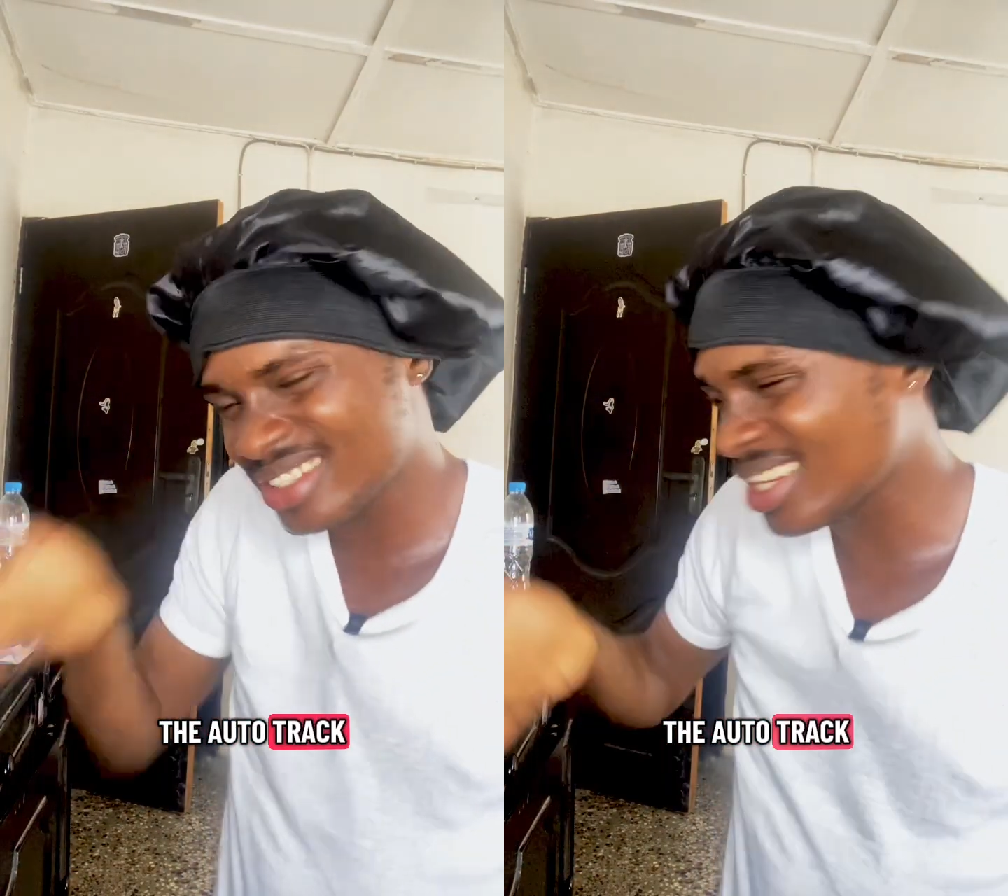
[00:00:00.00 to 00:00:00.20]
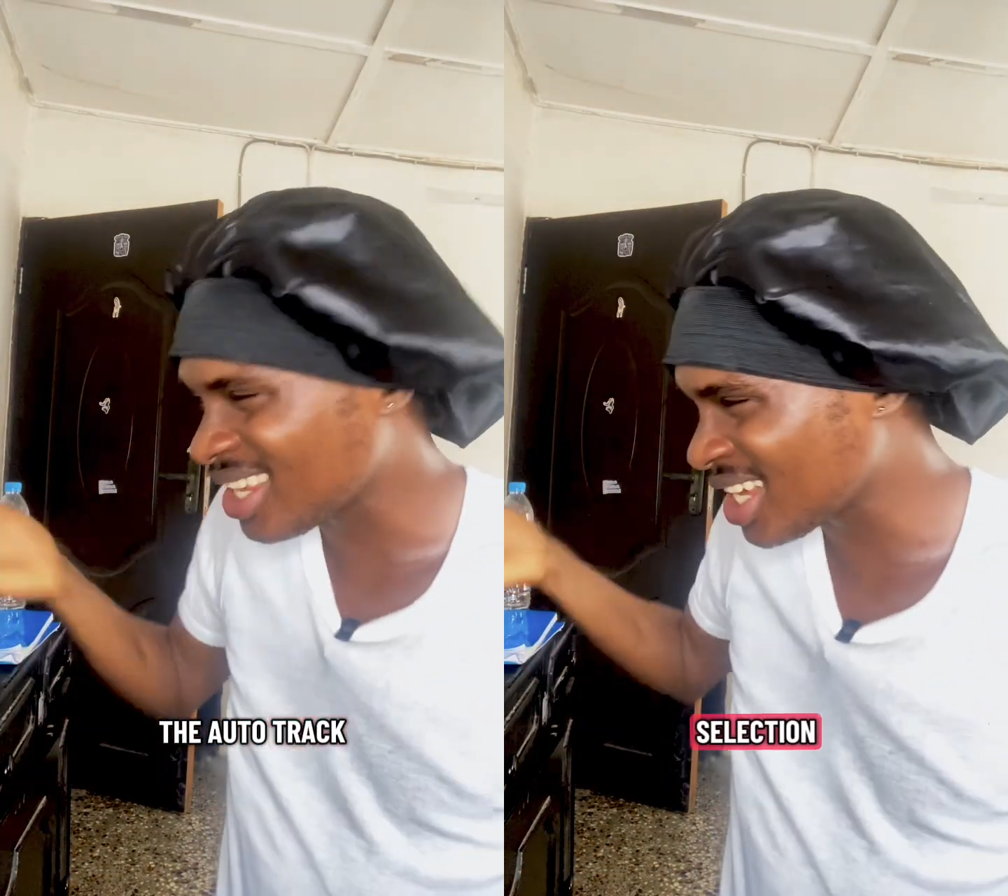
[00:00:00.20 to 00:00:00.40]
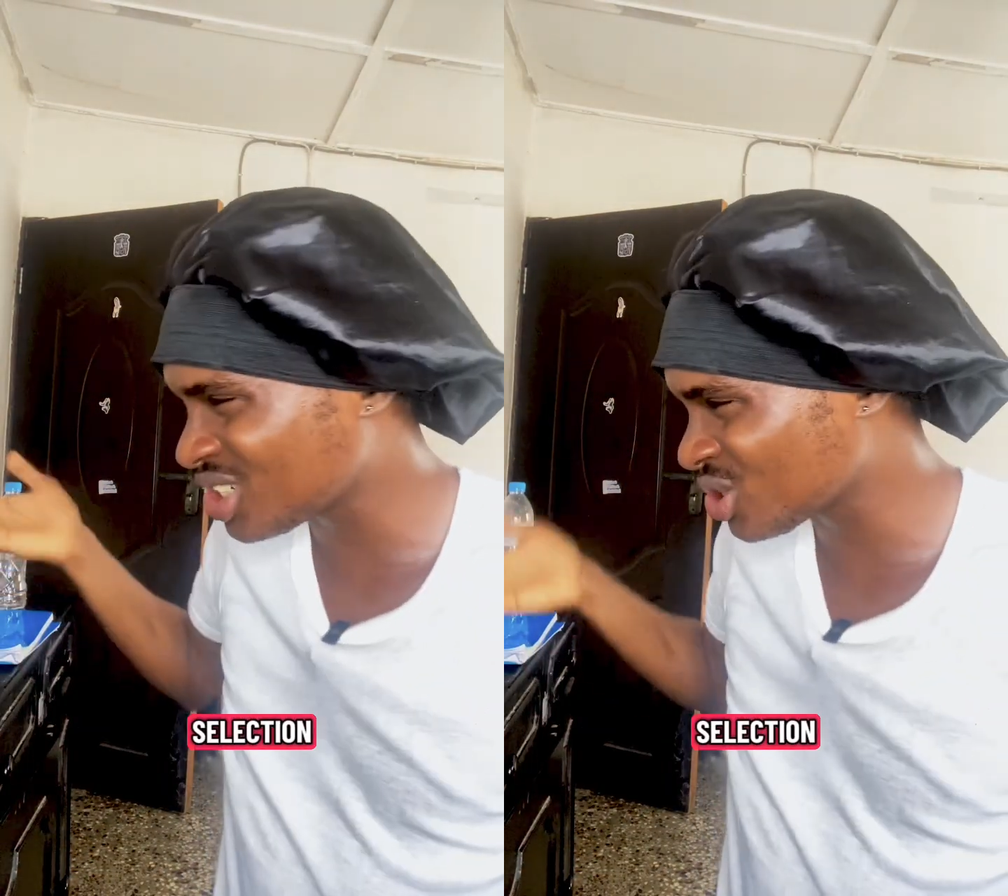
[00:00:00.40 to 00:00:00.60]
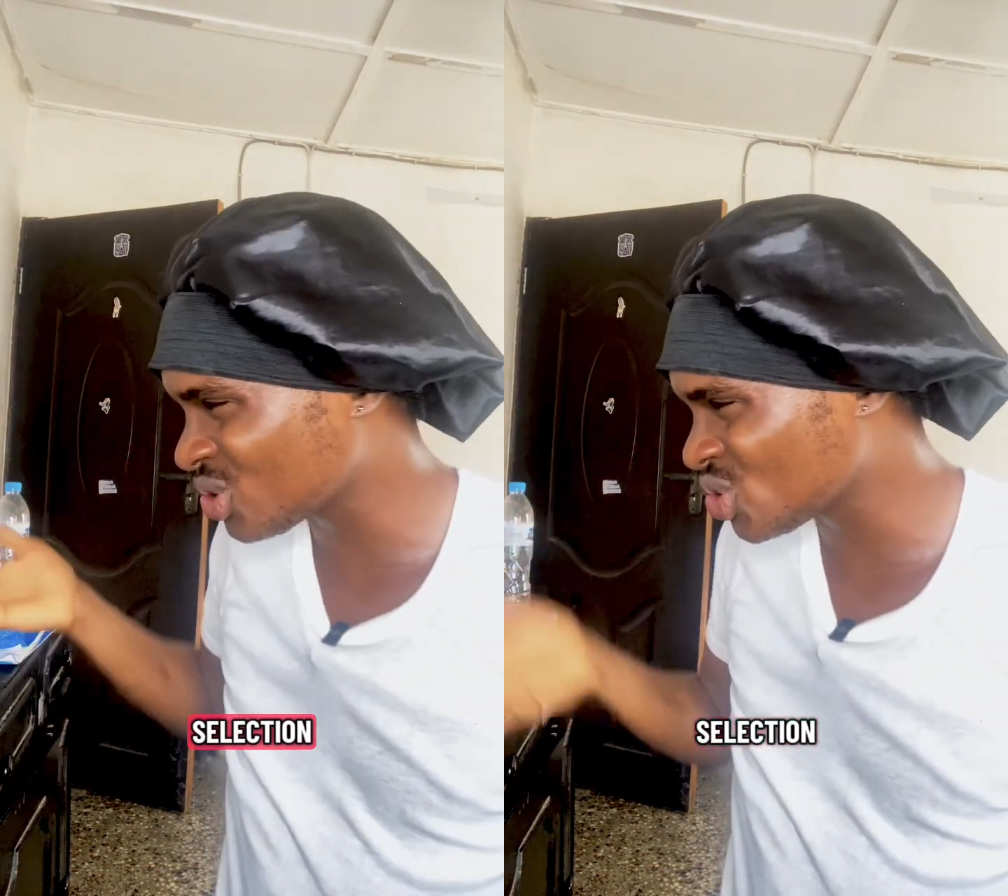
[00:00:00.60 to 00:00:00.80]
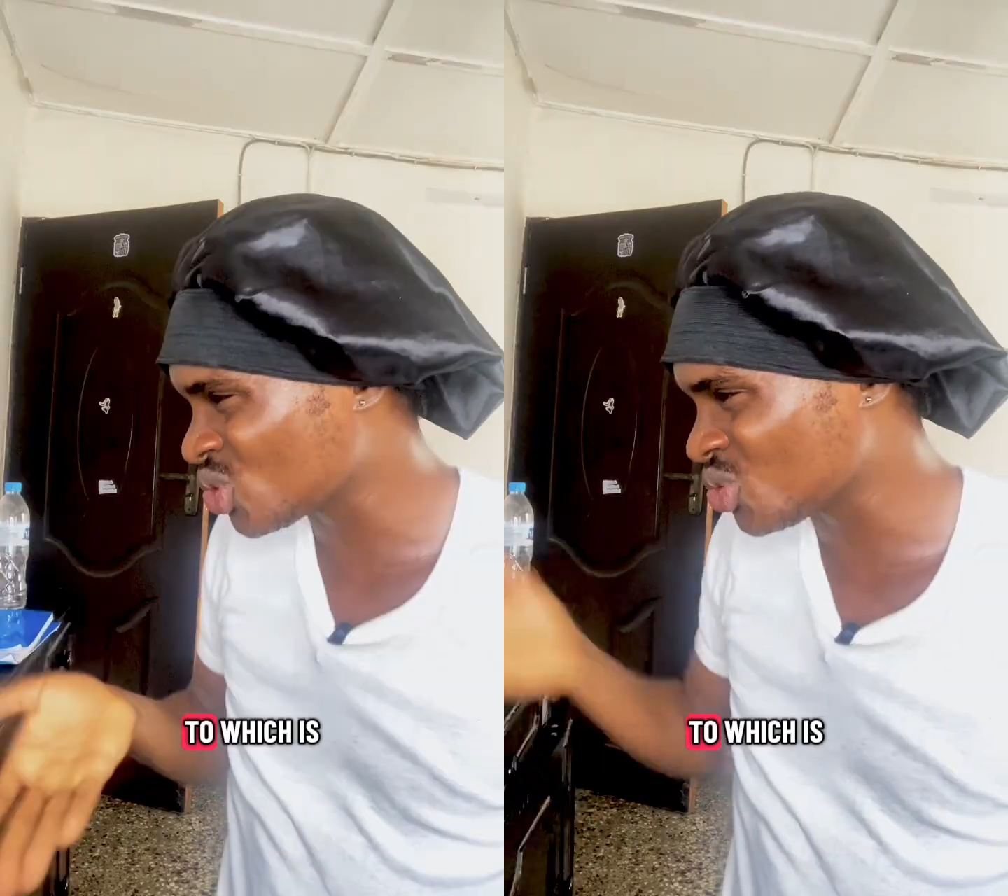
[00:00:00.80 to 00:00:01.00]
selection
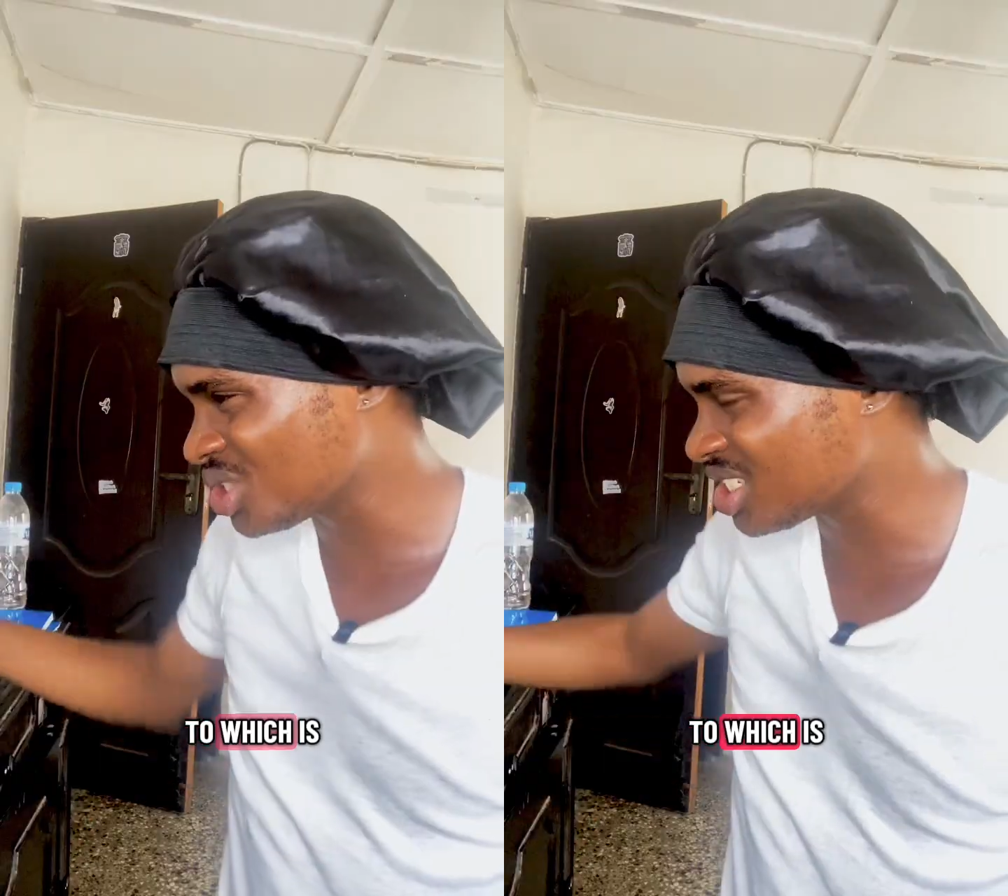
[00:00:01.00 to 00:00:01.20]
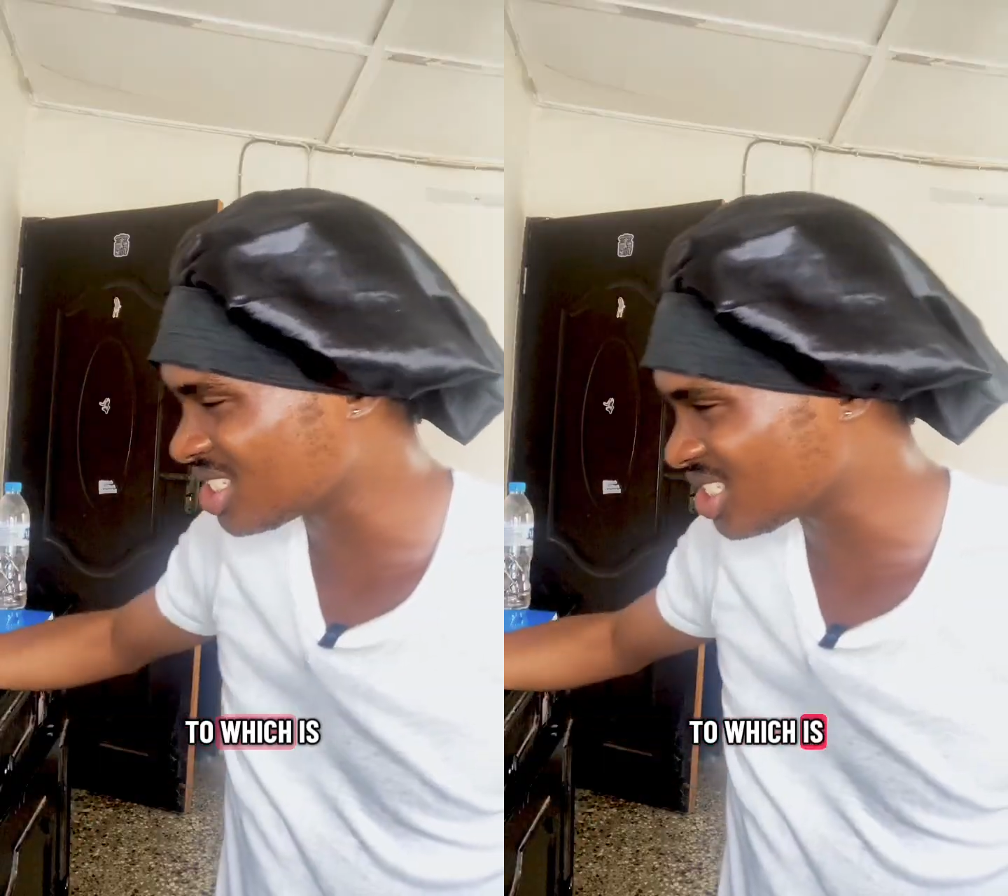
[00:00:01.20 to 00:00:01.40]
tool, which is